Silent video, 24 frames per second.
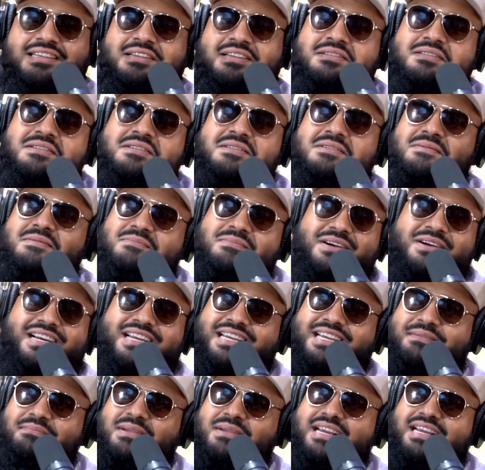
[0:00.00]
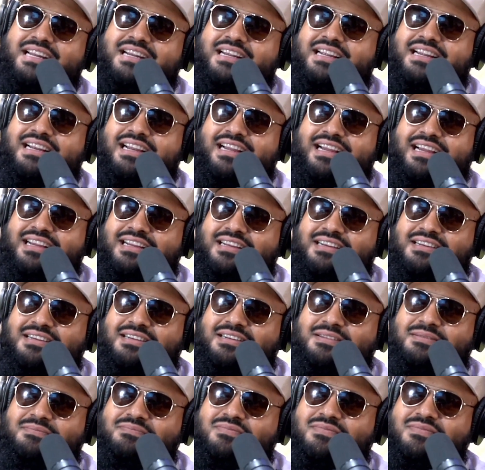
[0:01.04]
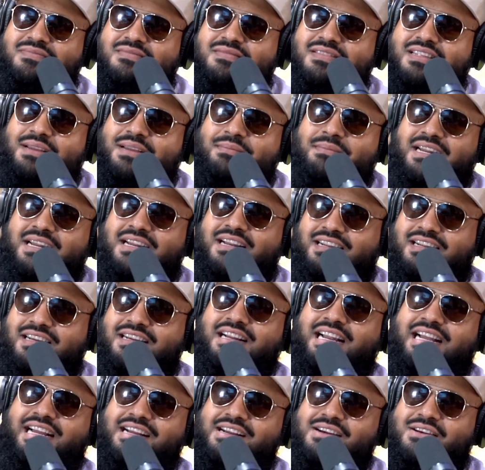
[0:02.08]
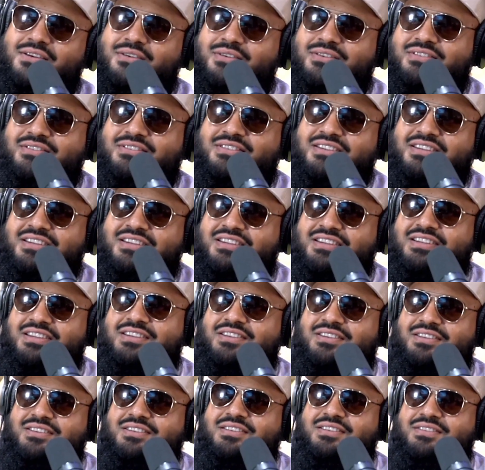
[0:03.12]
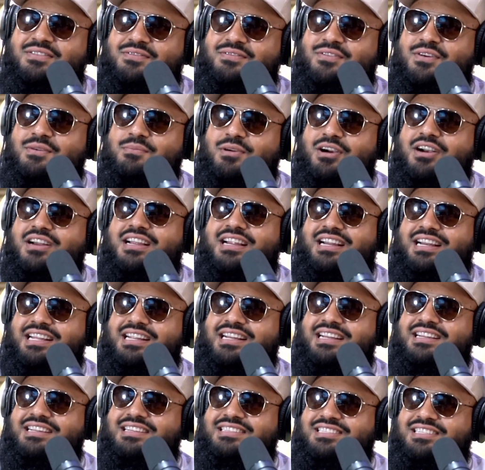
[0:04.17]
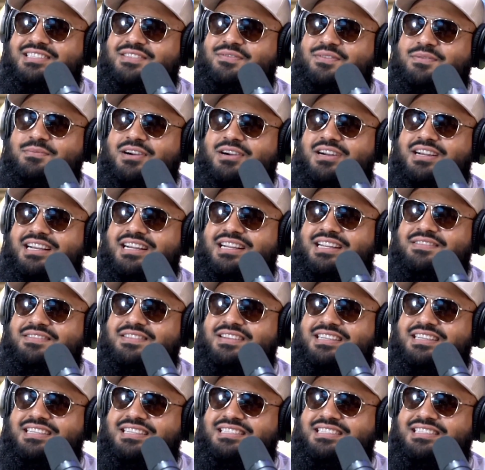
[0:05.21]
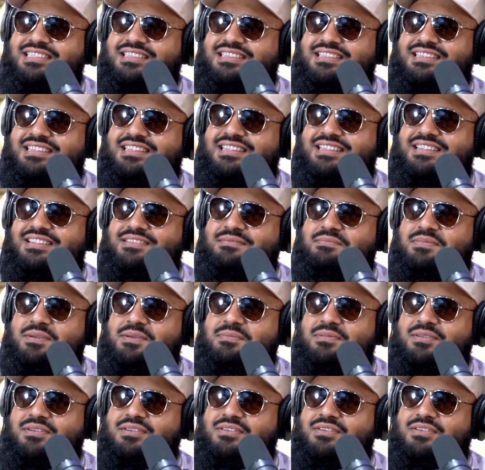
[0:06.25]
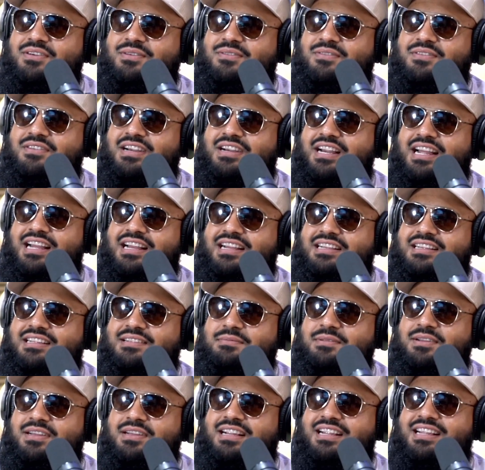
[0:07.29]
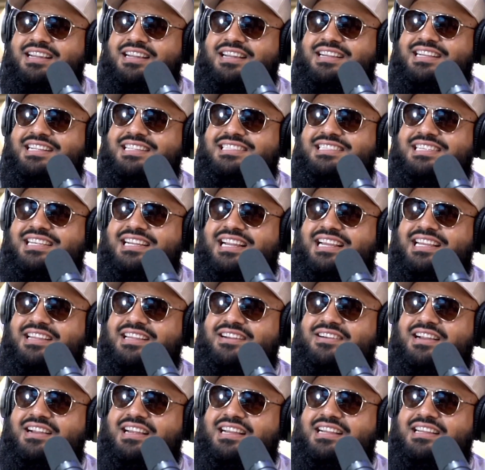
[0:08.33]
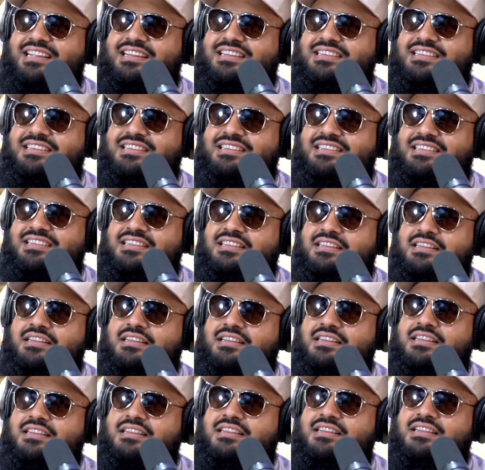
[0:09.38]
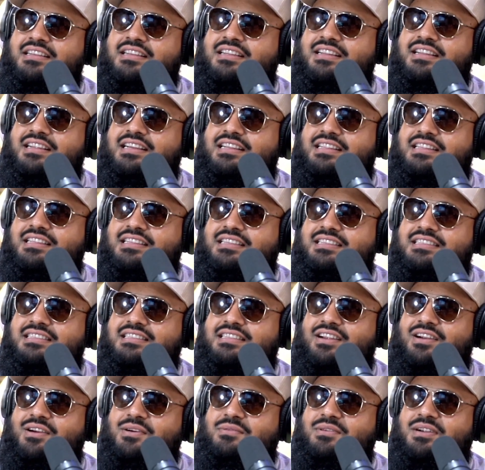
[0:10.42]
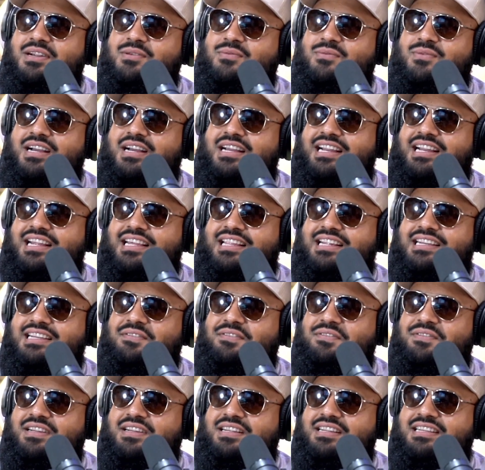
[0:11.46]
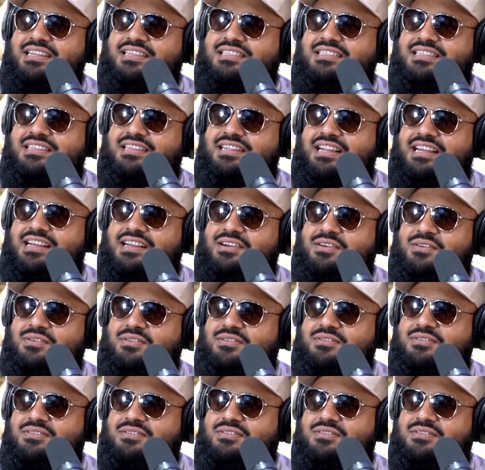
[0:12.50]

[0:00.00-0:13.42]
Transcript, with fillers: Yeah. But he made it like. He made it look like a cult. Nah, he knew. For marketing. Yeah. Just for marketing because people overreact. Yeah. But look at the shit. Like, they're like in the... Look at this. They're all wearing white. Like, that definitely does look like a cult.